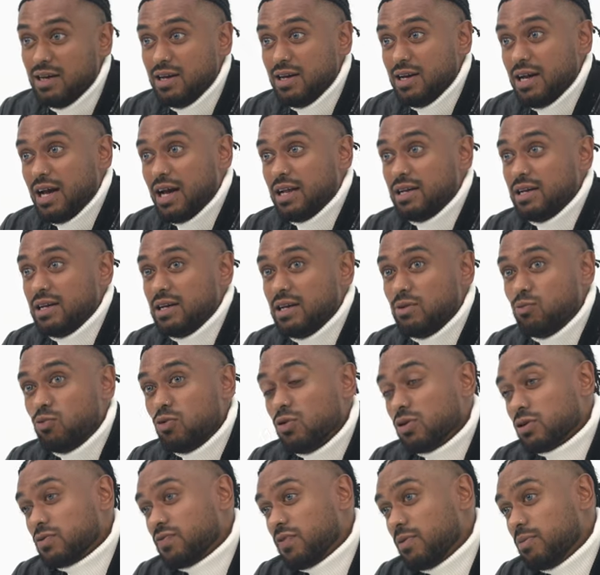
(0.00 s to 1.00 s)
Yeah. And he
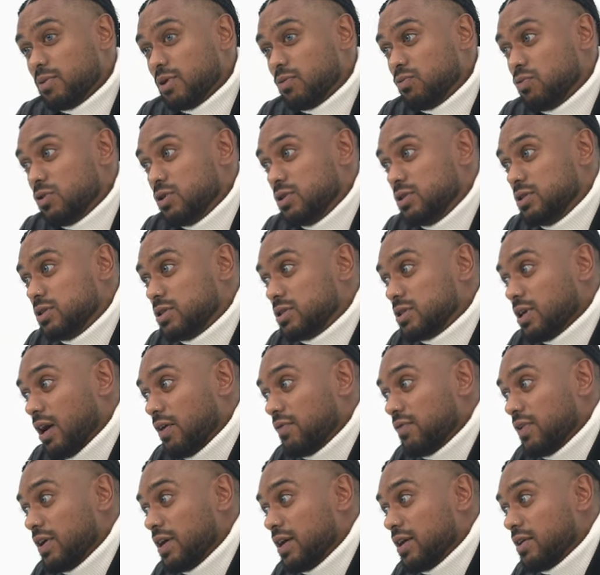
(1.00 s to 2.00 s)
walked from the woods, I
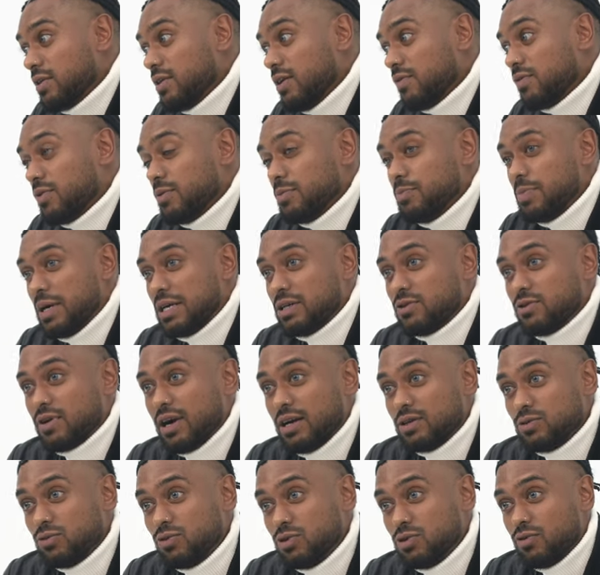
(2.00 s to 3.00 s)
think, no, from
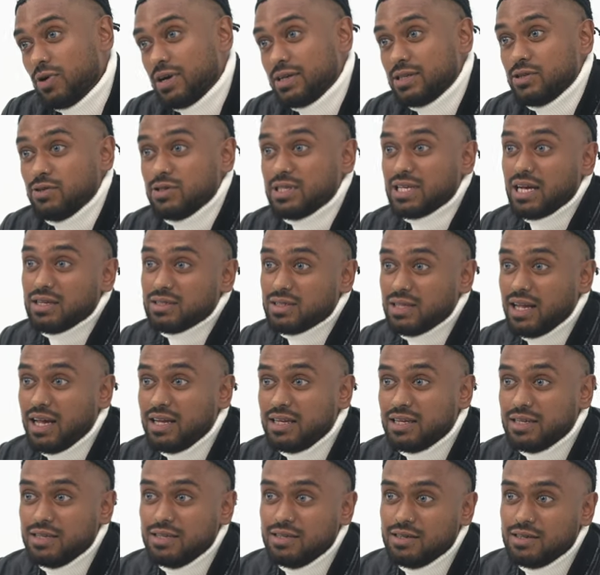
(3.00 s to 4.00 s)
Petrograd all the way to his house
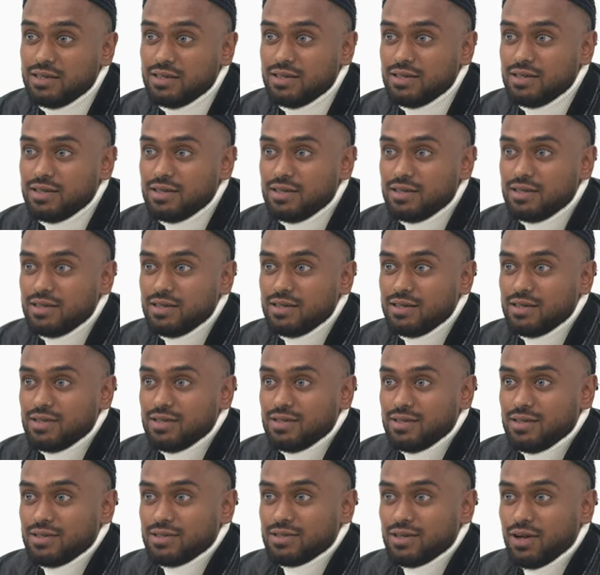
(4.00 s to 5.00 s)
naked. Damn.
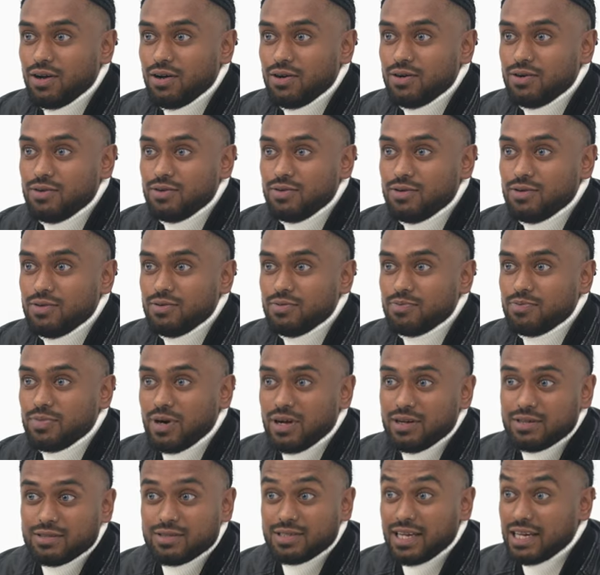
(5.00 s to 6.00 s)
So,
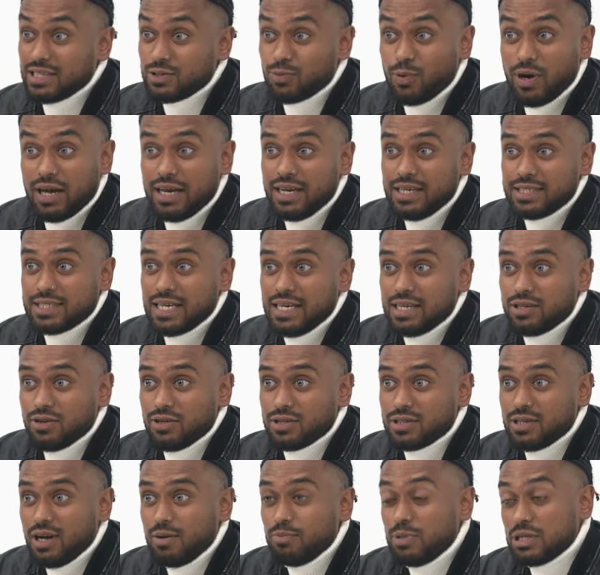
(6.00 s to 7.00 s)
but that's what allegedly
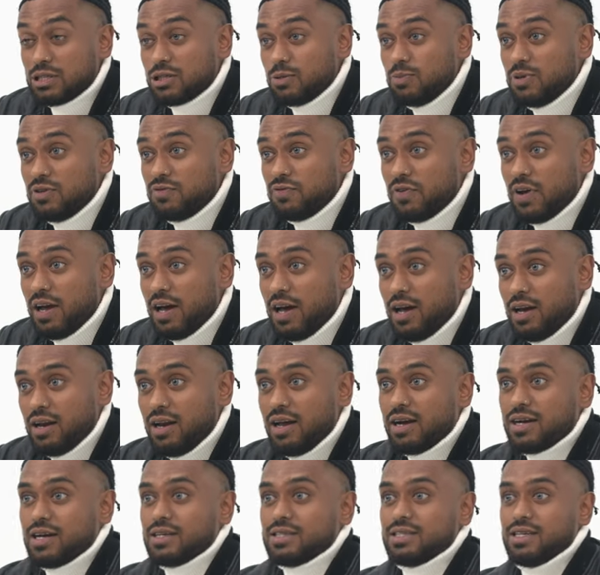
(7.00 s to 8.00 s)
got done. But to be fair,
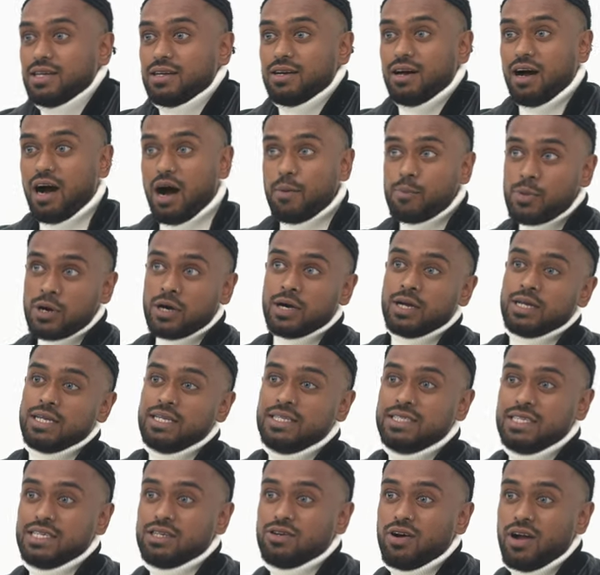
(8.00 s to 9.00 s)
like I said, I'm an yeah.
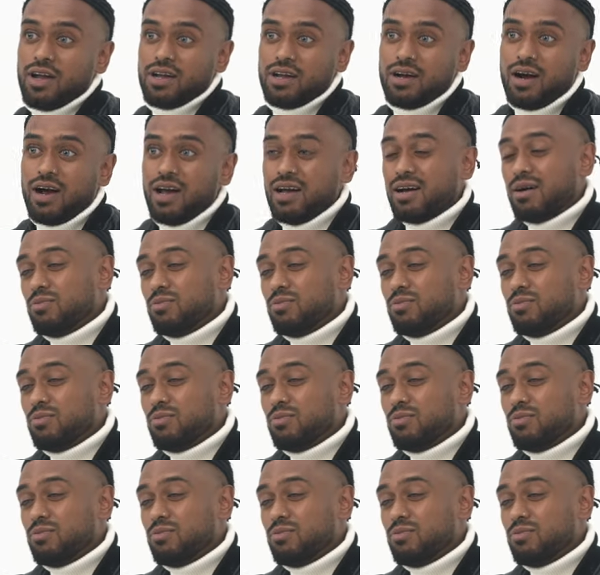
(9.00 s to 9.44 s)
easygoing guy.